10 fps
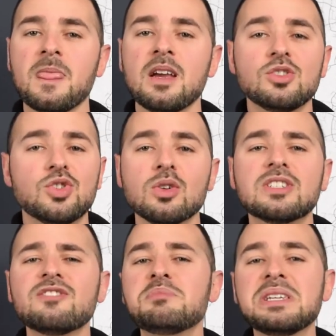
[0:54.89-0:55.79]

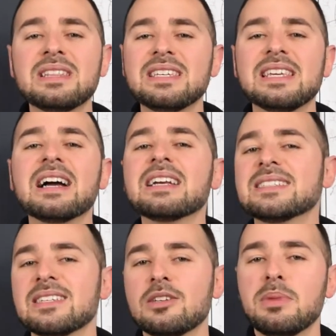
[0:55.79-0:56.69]
Joseph, being the youngest
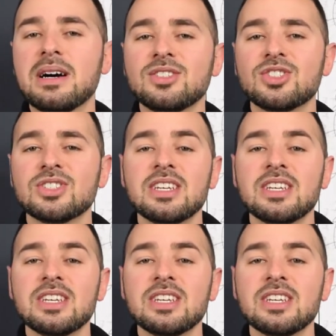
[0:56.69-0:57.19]
in the bunch,